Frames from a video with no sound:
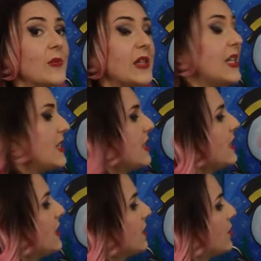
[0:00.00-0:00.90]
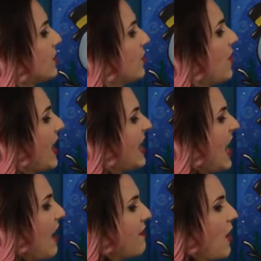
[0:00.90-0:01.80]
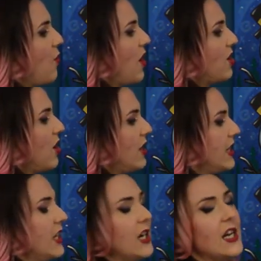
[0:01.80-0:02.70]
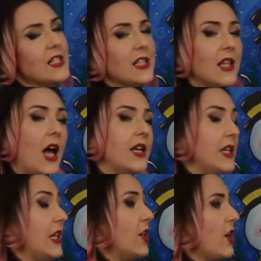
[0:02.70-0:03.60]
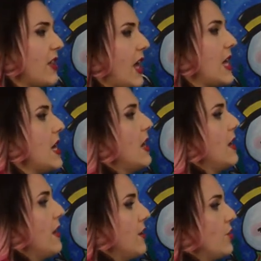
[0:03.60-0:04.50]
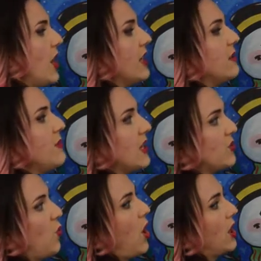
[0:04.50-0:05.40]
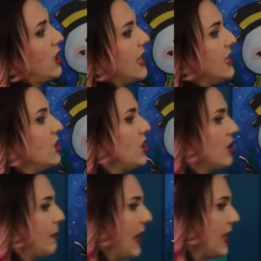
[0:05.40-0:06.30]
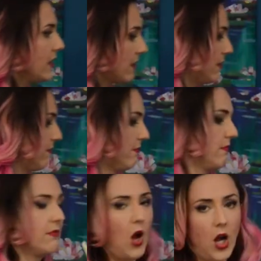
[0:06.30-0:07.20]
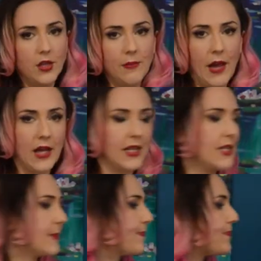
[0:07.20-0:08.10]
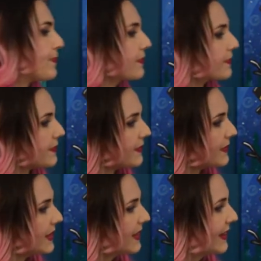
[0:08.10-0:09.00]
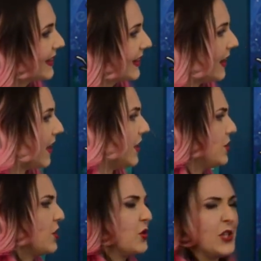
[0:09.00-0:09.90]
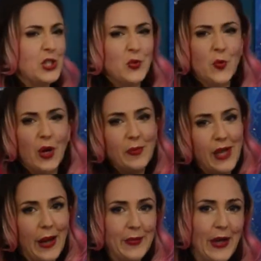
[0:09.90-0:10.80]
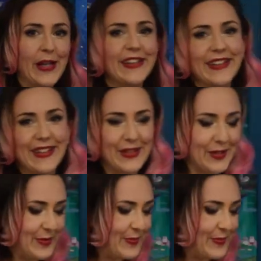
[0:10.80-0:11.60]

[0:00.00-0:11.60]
bit easier, just to go ahead and have that water on here. It's a lot neater than trying to mix water into your paint on the palette. It also gets you warmed up, right? Get those